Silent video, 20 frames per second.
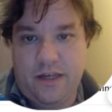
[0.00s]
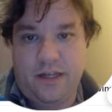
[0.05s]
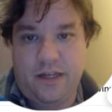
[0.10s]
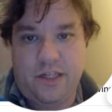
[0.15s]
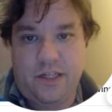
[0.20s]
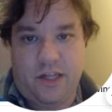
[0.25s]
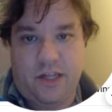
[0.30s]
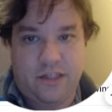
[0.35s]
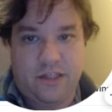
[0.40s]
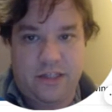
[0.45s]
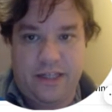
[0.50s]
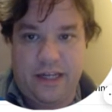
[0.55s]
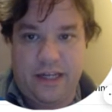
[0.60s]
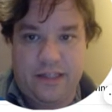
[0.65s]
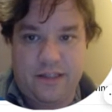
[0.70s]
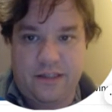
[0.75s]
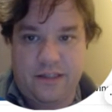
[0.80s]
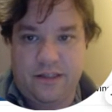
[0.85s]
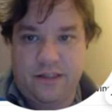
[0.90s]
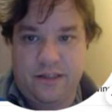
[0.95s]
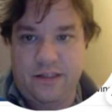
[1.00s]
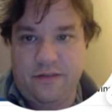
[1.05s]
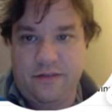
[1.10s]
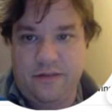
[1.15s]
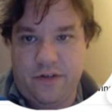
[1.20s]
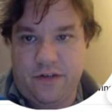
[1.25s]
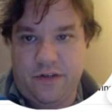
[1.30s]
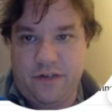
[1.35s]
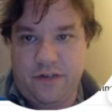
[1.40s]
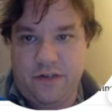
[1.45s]
It's not that
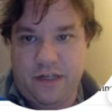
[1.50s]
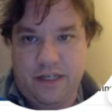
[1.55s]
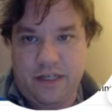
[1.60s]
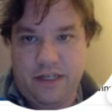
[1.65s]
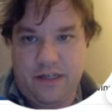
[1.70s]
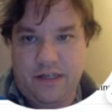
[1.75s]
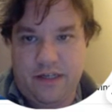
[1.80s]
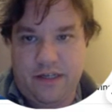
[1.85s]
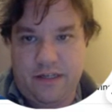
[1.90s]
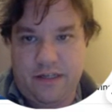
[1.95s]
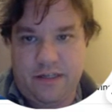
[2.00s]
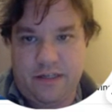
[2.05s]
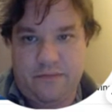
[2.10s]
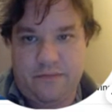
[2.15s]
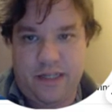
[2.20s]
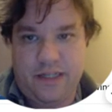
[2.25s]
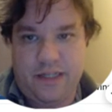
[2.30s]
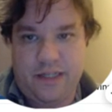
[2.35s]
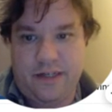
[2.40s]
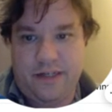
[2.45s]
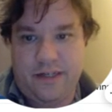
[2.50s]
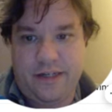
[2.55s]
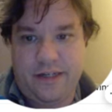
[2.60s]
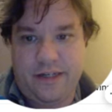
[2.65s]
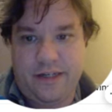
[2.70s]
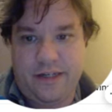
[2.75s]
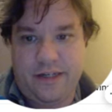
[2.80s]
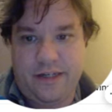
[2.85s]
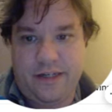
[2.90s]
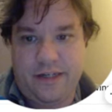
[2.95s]
difficult. It's basically
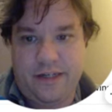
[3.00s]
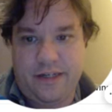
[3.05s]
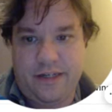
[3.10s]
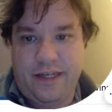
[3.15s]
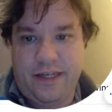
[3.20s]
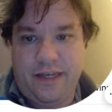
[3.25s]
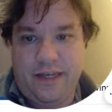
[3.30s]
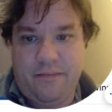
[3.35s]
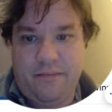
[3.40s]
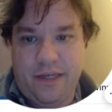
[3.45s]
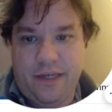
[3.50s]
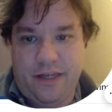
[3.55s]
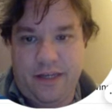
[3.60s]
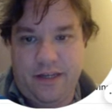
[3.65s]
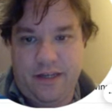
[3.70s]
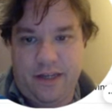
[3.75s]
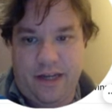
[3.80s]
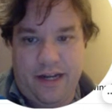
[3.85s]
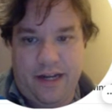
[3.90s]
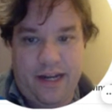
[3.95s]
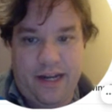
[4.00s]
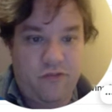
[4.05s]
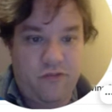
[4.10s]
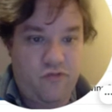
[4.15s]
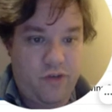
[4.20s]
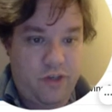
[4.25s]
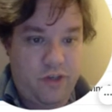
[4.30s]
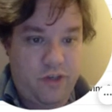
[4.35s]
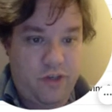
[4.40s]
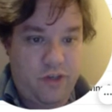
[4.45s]
keeping an
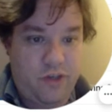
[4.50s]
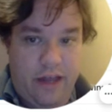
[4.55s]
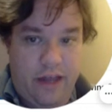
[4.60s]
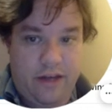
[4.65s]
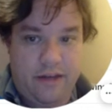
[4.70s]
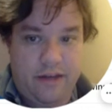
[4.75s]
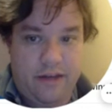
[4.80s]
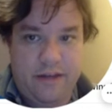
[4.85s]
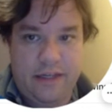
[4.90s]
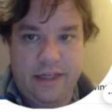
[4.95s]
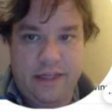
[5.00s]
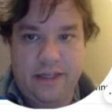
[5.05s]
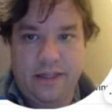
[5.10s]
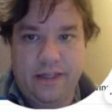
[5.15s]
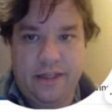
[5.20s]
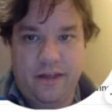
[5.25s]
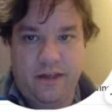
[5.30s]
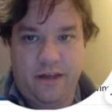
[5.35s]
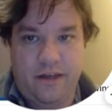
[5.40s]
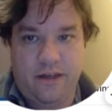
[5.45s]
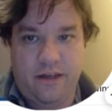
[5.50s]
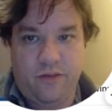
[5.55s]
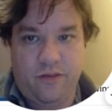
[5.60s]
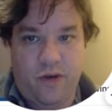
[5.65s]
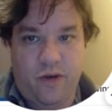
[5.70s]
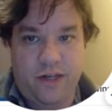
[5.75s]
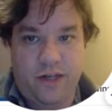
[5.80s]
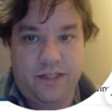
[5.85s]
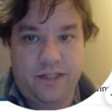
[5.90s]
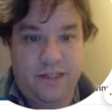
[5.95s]
entry to hand. And
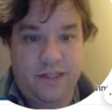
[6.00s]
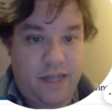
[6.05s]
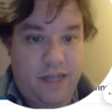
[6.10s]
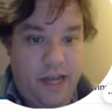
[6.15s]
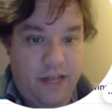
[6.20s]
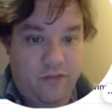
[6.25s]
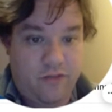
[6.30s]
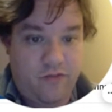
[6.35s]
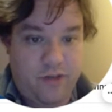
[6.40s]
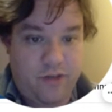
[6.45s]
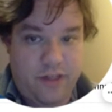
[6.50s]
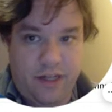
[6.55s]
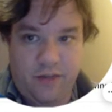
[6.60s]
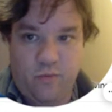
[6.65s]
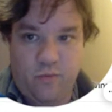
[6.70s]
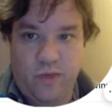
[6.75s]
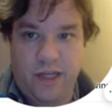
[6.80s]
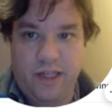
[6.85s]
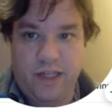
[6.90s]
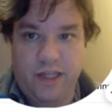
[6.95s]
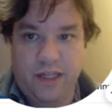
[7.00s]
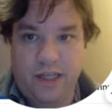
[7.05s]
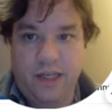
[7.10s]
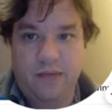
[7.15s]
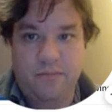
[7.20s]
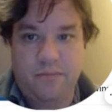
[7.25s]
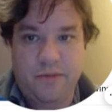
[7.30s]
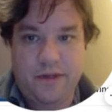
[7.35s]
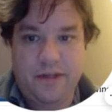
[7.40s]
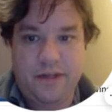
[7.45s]
what is the entry that we can
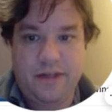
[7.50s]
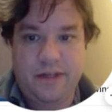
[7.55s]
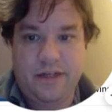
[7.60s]
keep?